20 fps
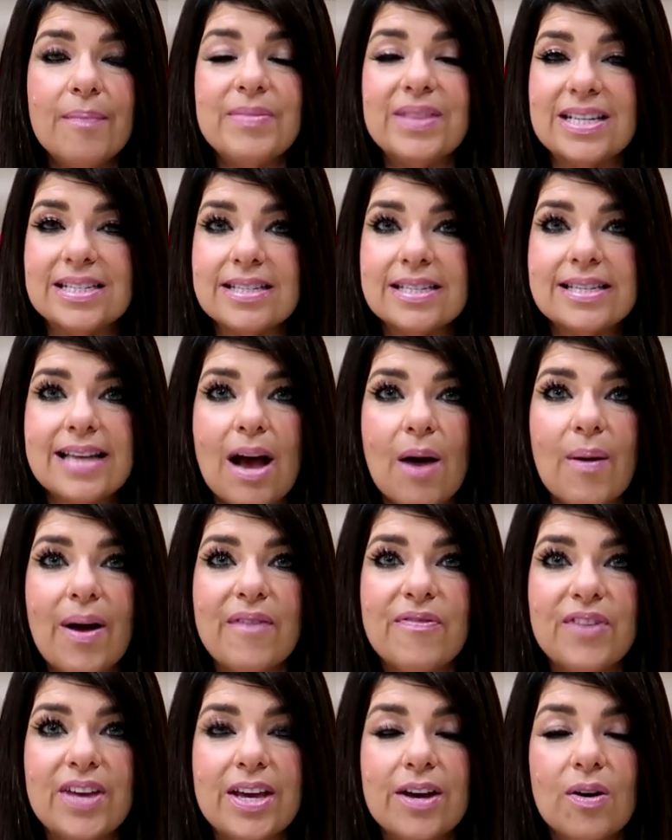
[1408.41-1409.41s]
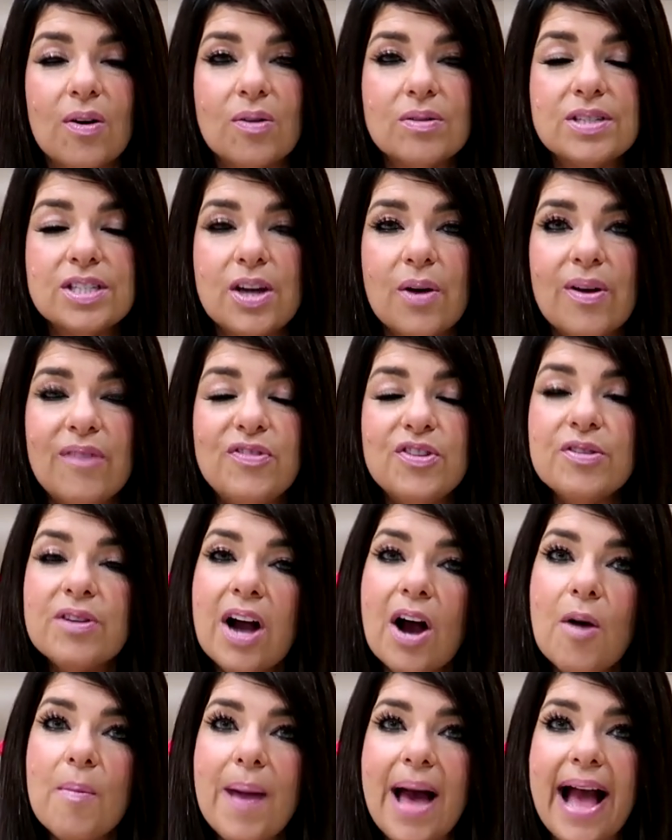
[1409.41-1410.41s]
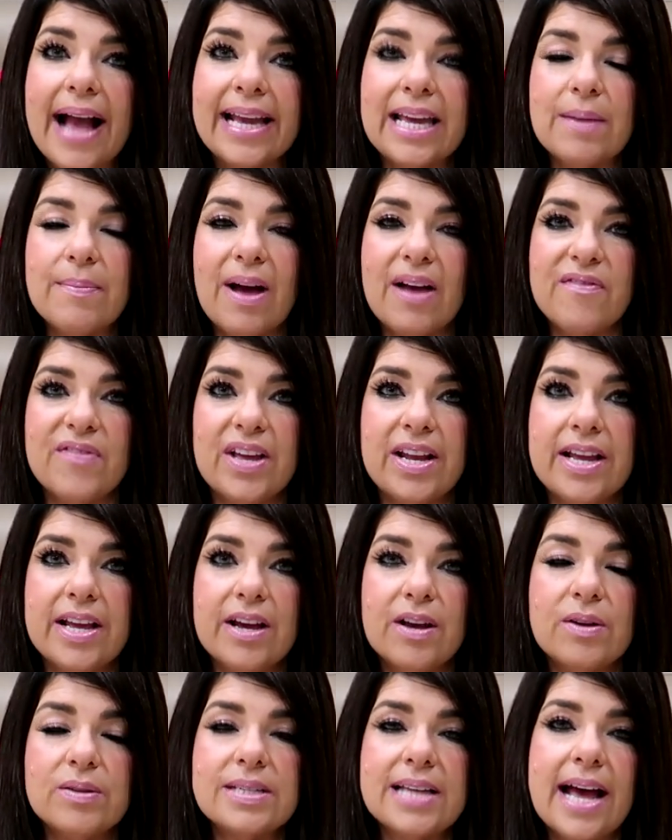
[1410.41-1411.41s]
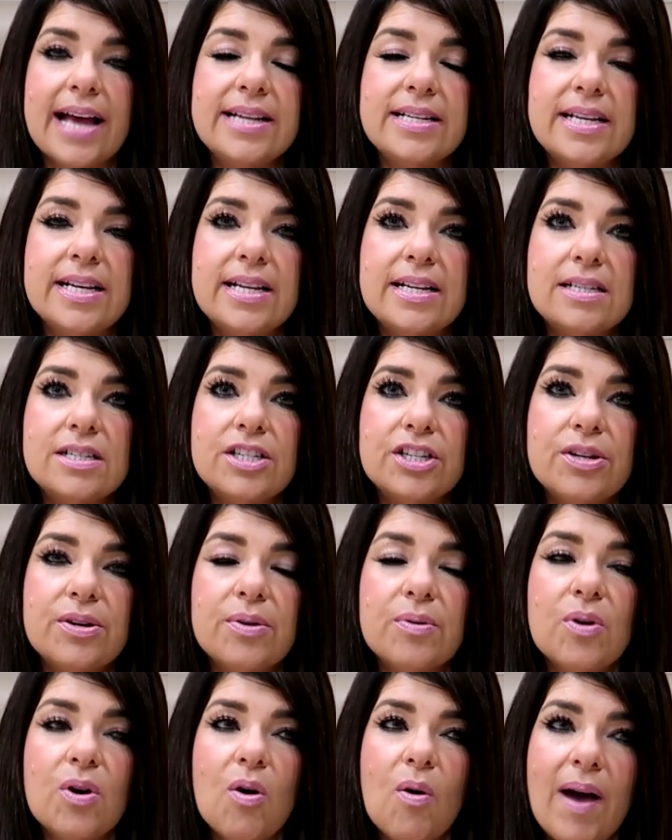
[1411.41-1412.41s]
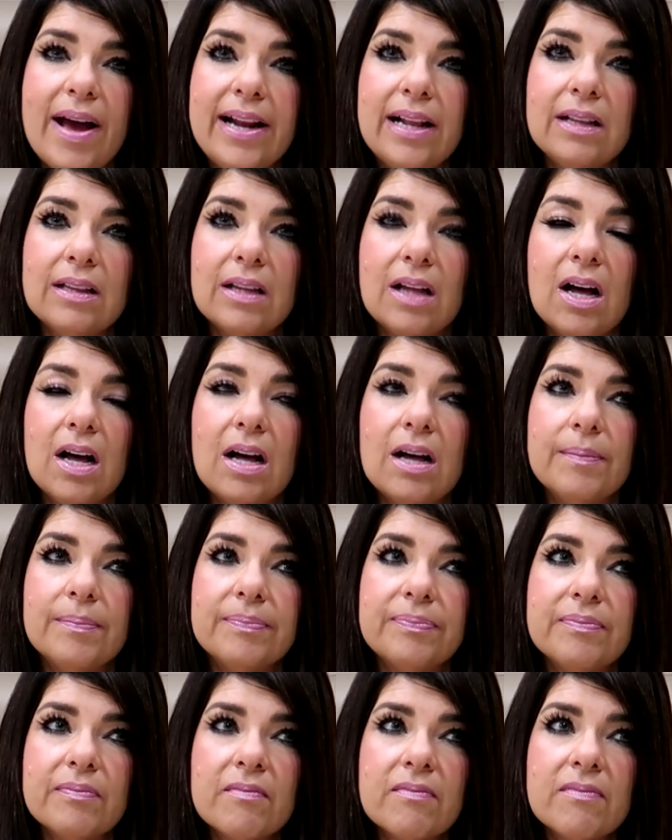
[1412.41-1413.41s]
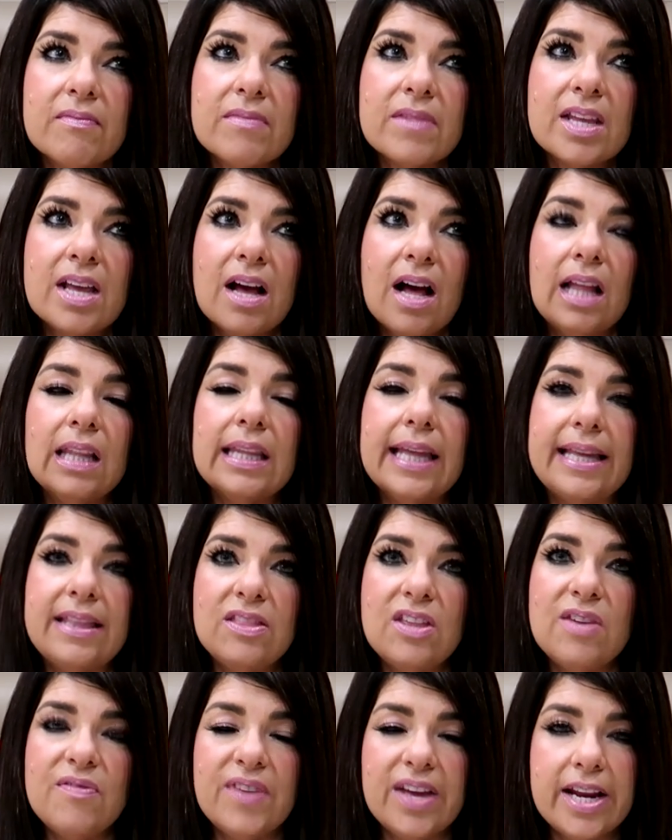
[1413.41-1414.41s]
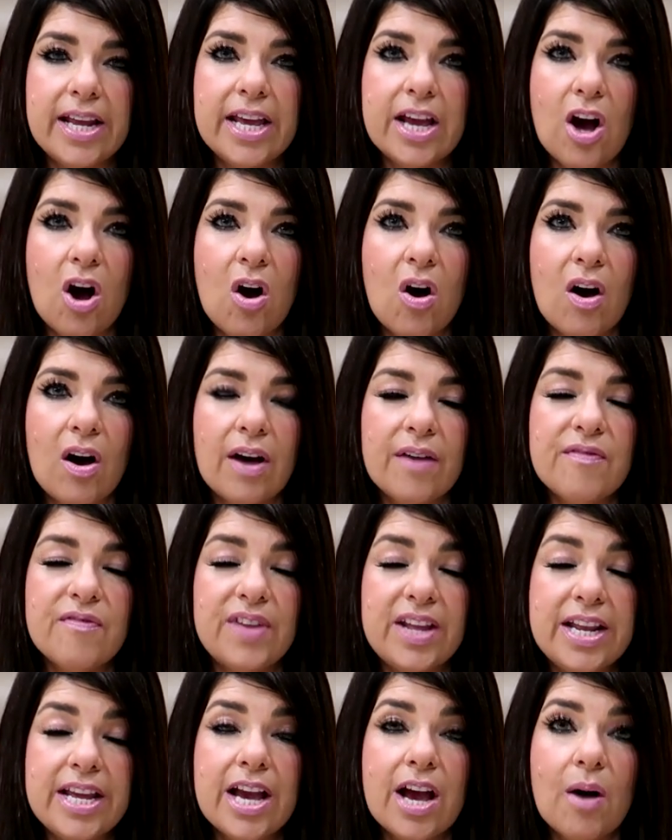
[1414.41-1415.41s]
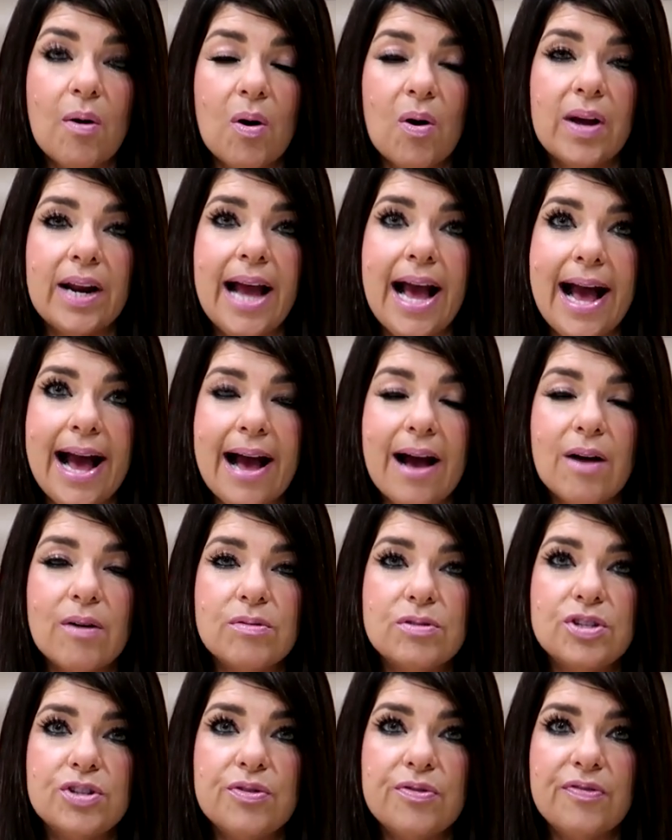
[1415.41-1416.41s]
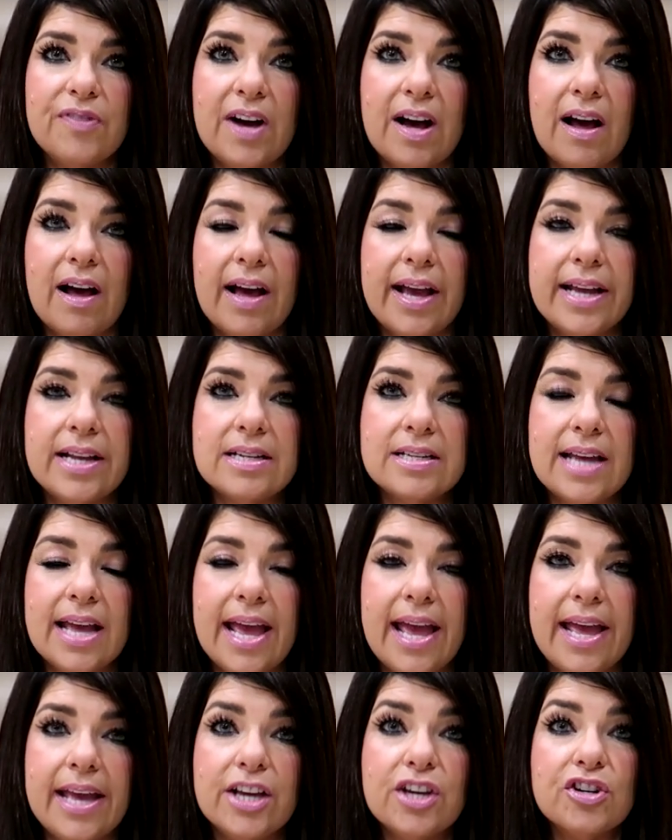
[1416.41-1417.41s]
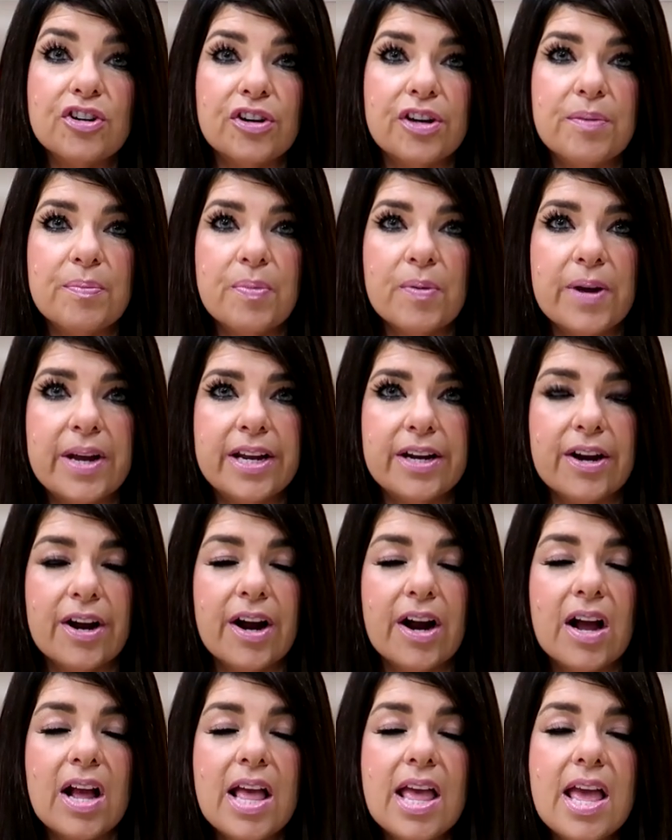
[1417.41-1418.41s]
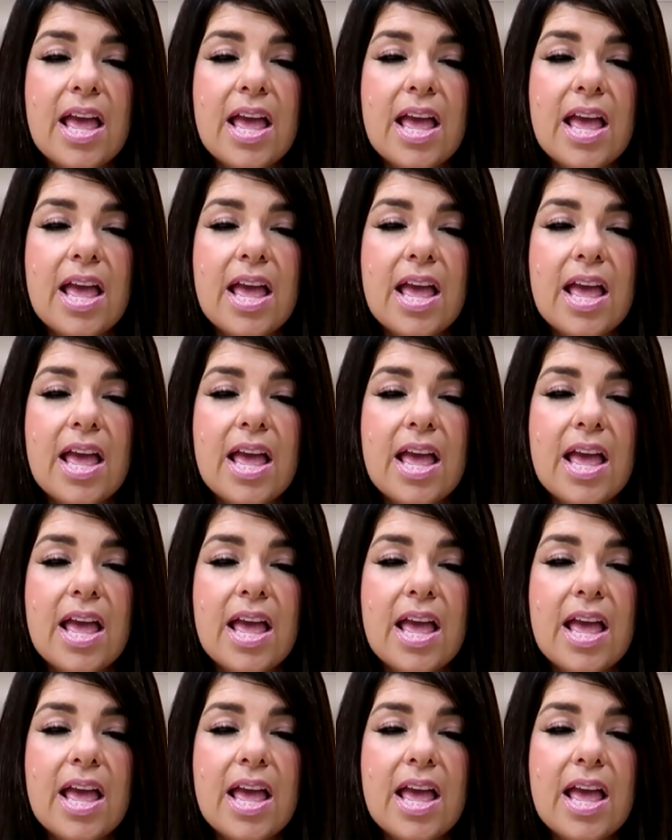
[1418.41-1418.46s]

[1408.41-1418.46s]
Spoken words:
This is how I feel. So if you go back in my videos, I did do quite a lengthy video on how to find a good breeder.